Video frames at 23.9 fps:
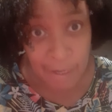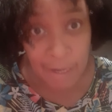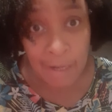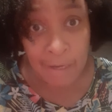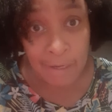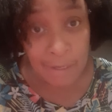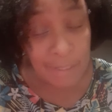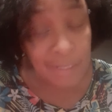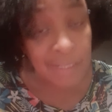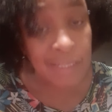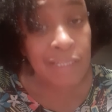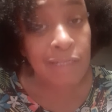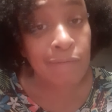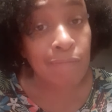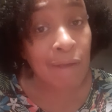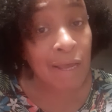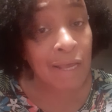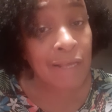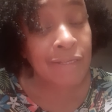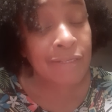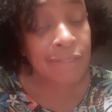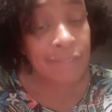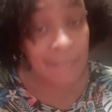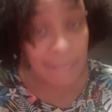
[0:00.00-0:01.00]
and this is
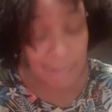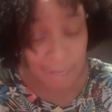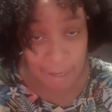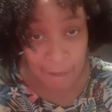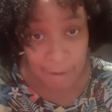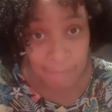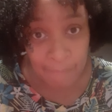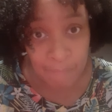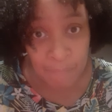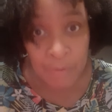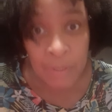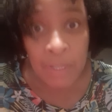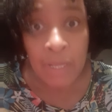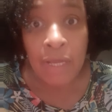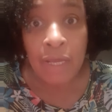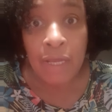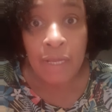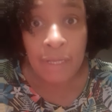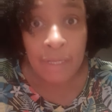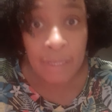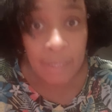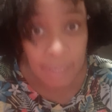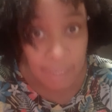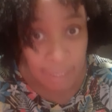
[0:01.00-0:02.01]
my saying,
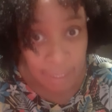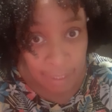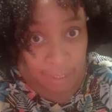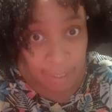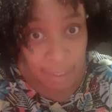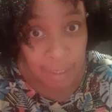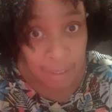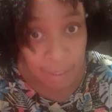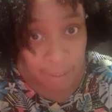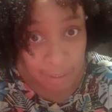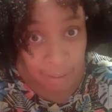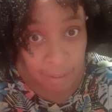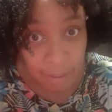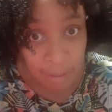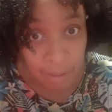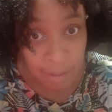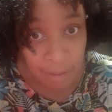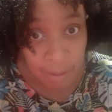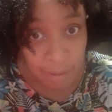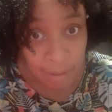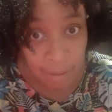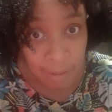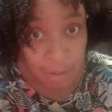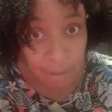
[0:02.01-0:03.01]
get in
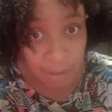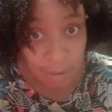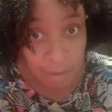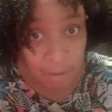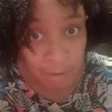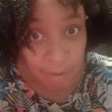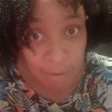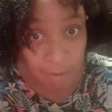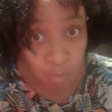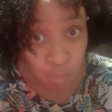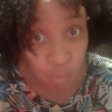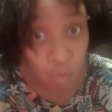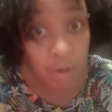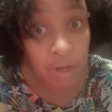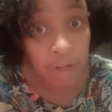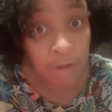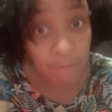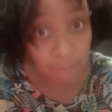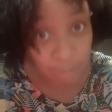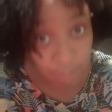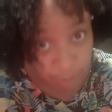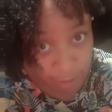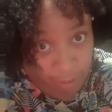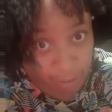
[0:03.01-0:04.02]
where you
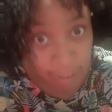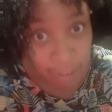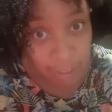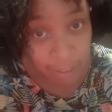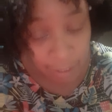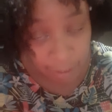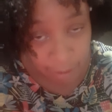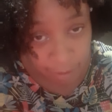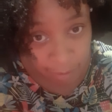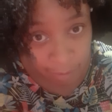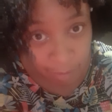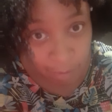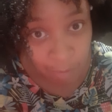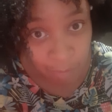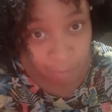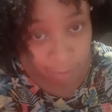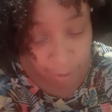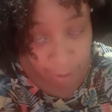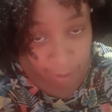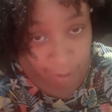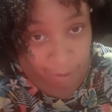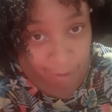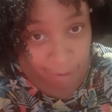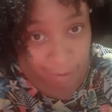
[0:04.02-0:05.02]
fit in,
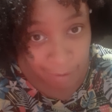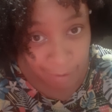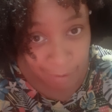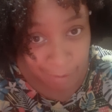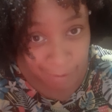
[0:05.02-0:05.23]
okay?